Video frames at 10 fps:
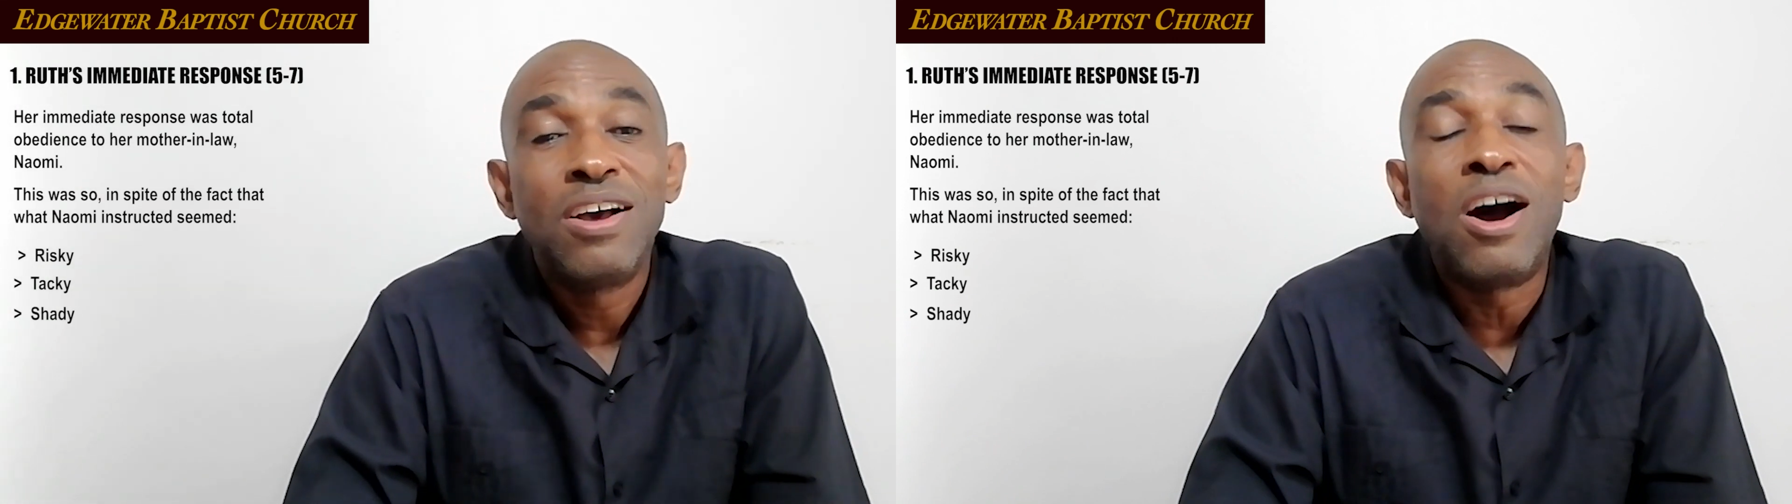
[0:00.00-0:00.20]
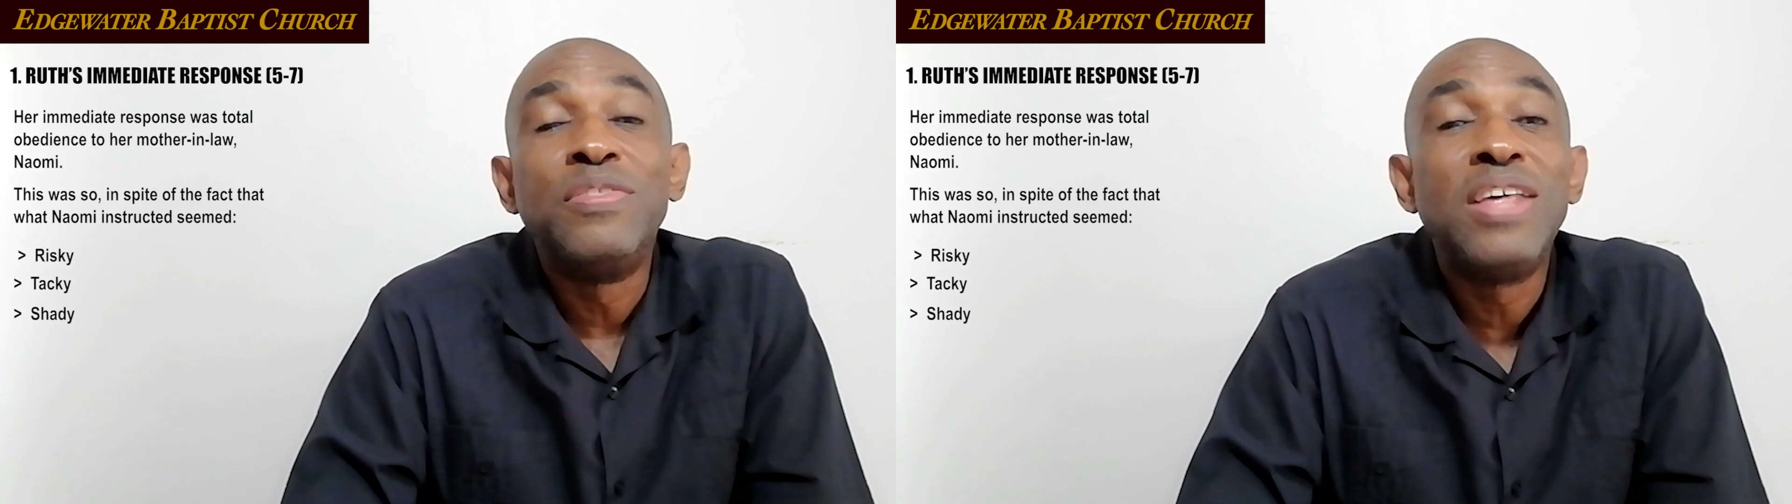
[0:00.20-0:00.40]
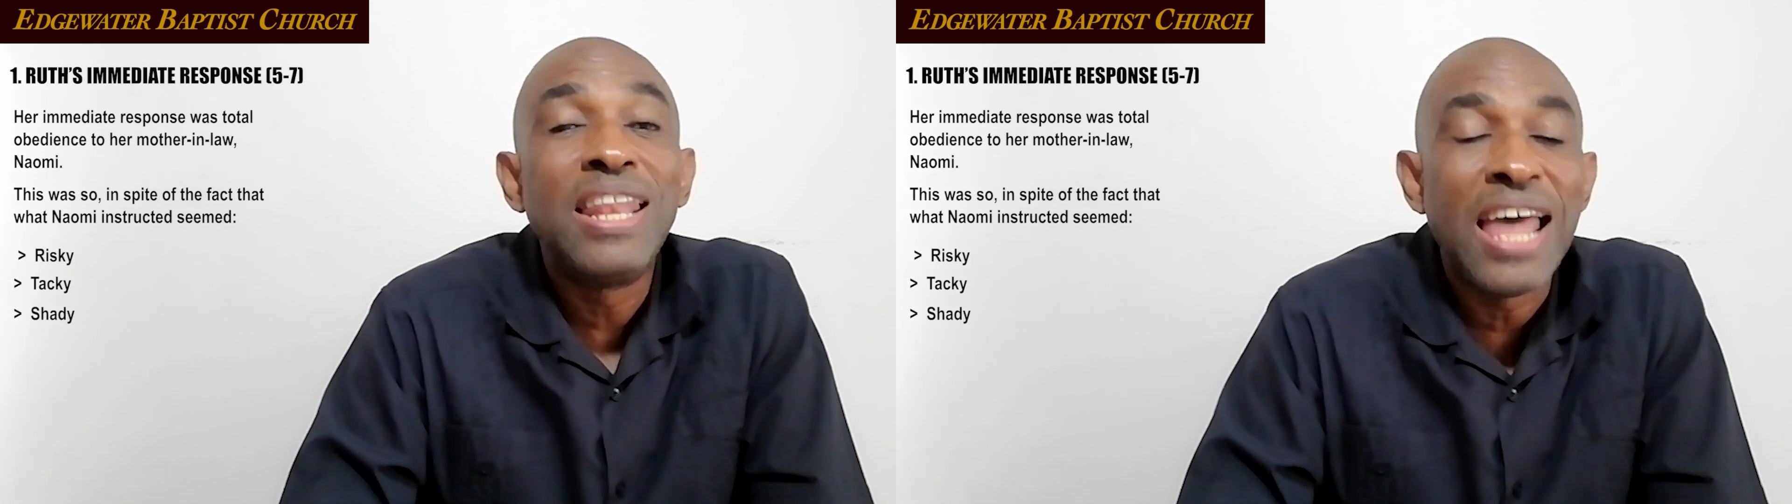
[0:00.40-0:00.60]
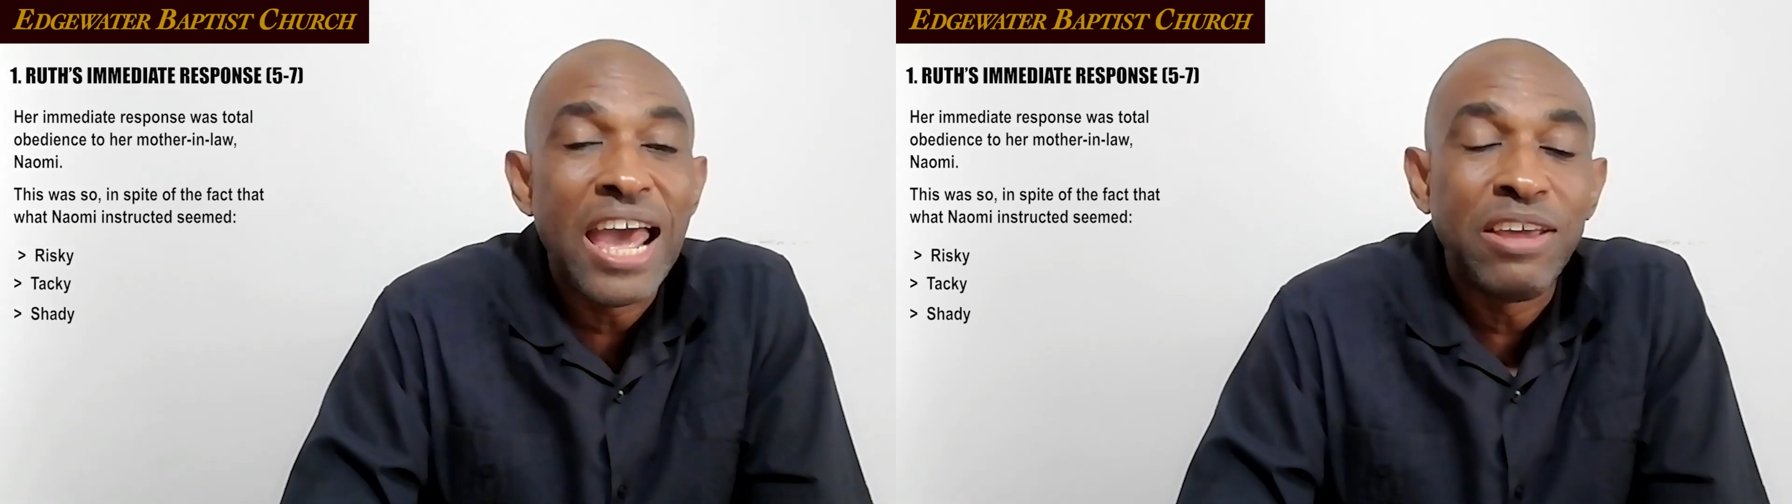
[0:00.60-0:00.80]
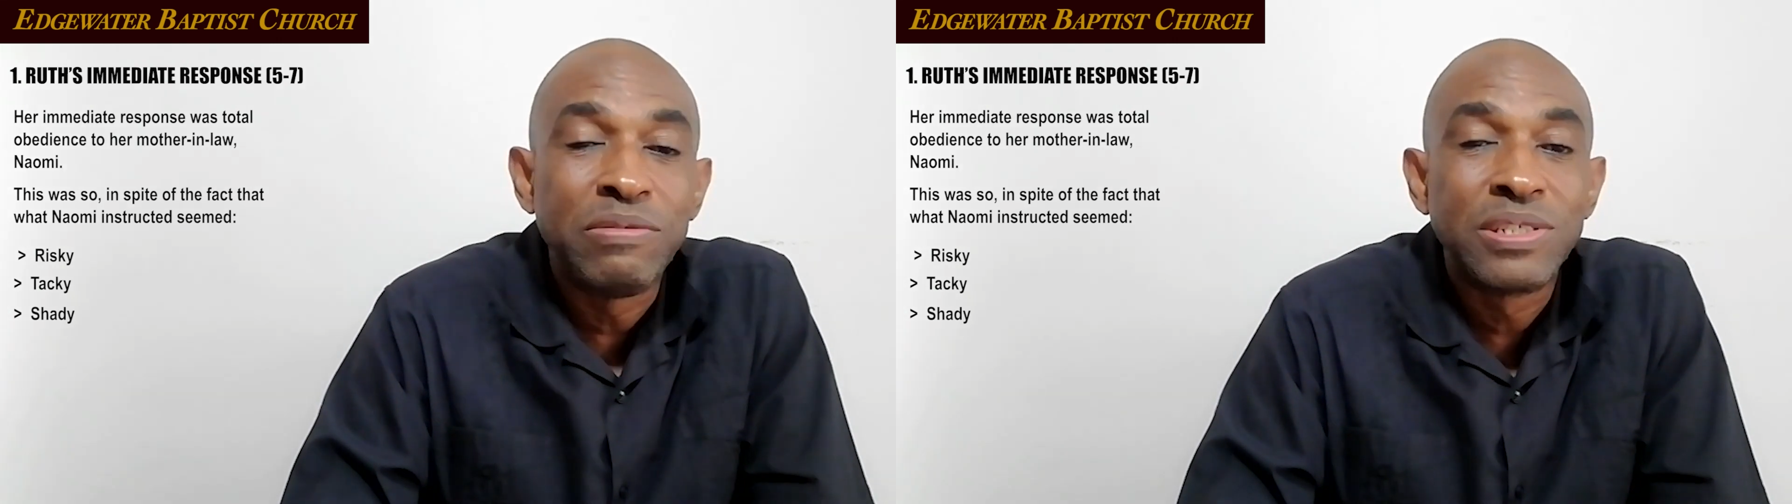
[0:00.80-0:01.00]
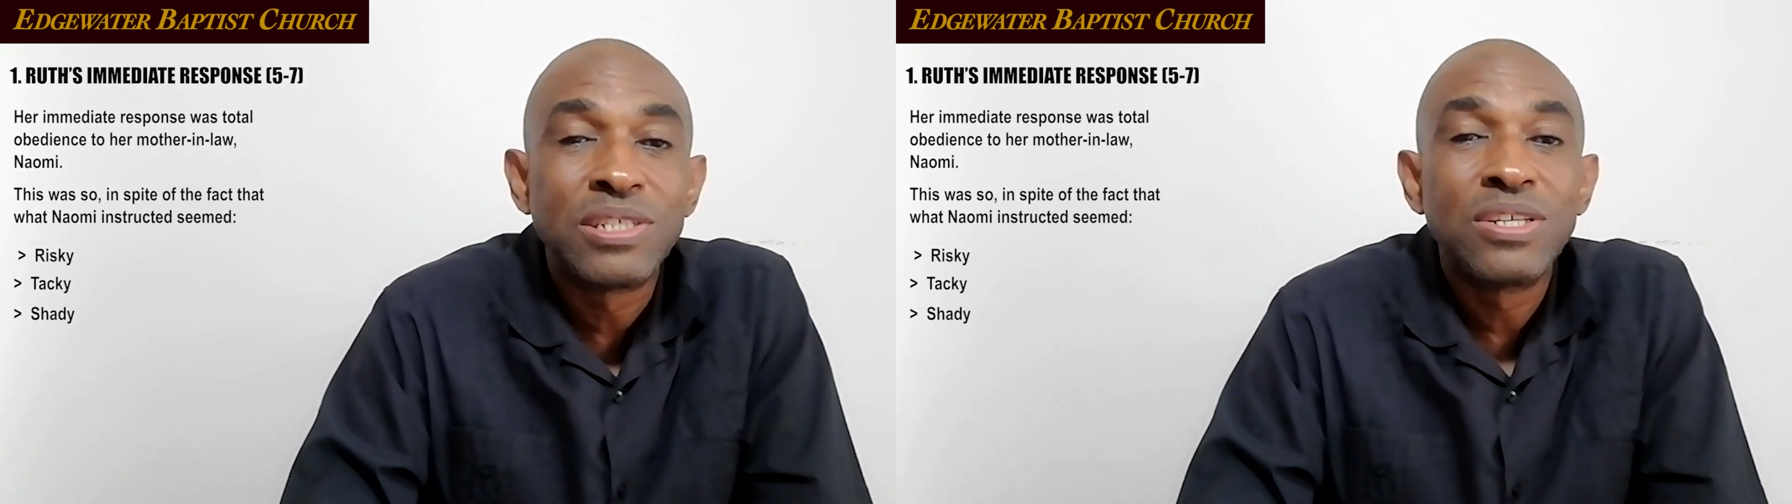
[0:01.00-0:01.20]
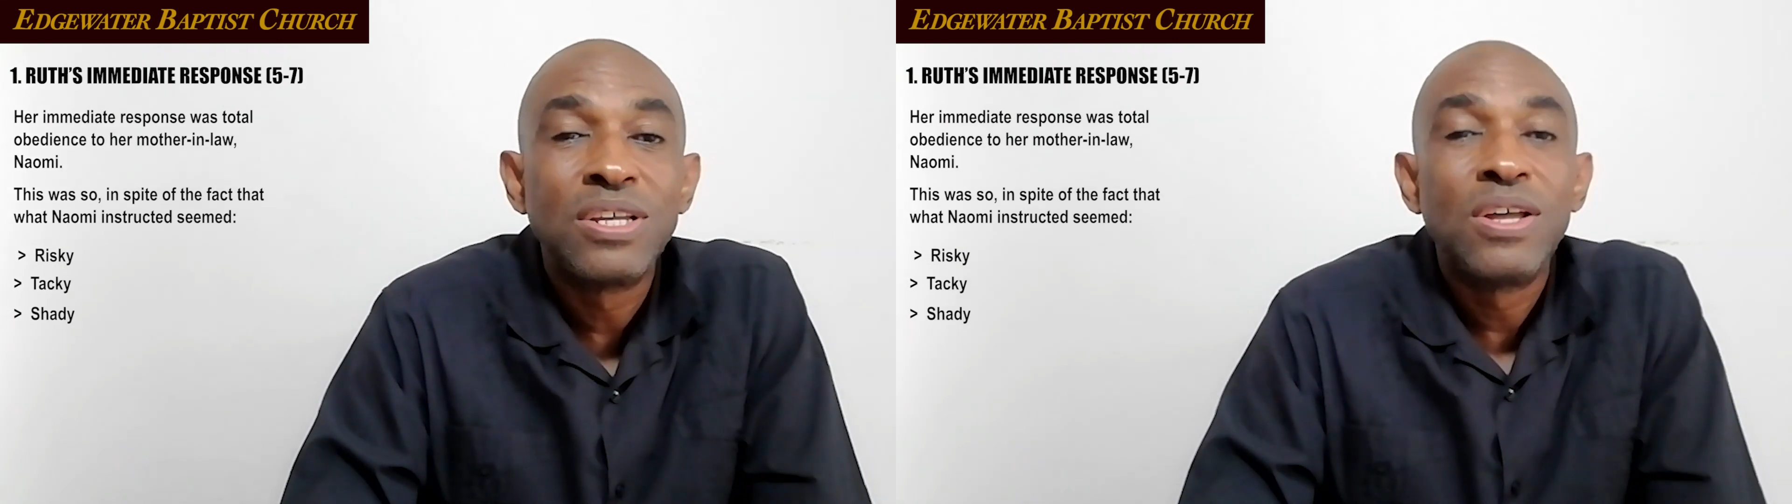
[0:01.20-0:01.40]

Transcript: on the lives